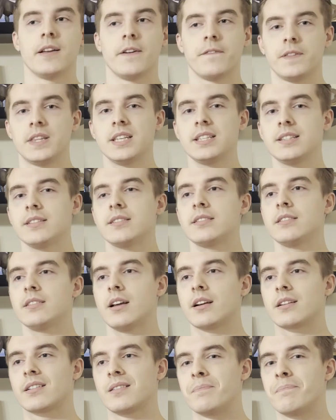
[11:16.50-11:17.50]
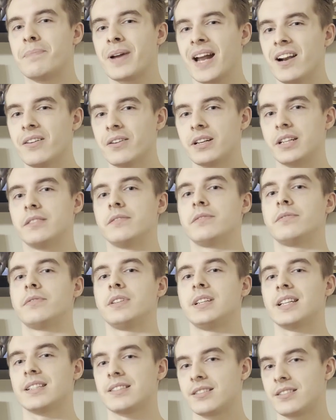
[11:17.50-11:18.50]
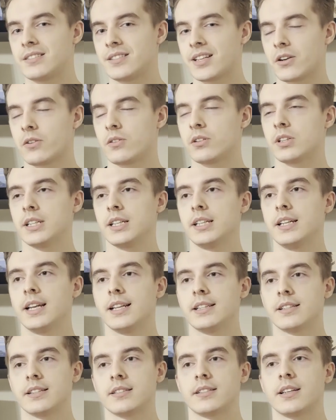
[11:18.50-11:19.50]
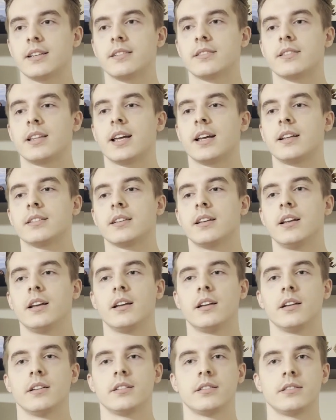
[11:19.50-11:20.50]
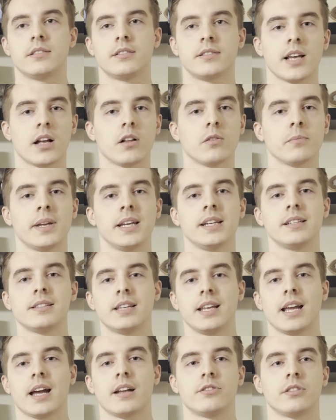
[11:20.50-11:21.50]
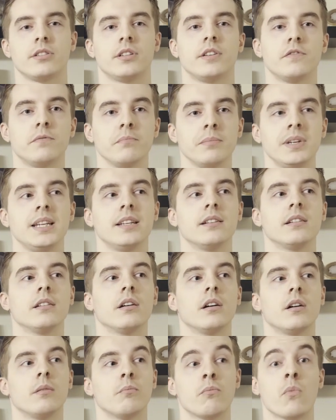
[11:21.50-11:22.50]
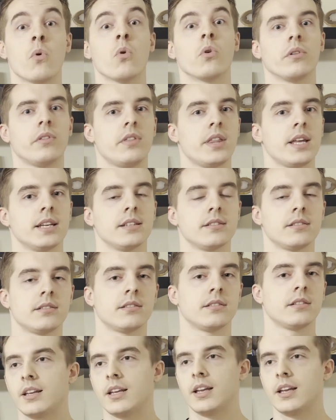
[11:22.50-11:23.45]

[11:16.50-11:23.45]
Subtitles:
This isn't a comparative necessarily in the sense that cell makes the adjective mean more this.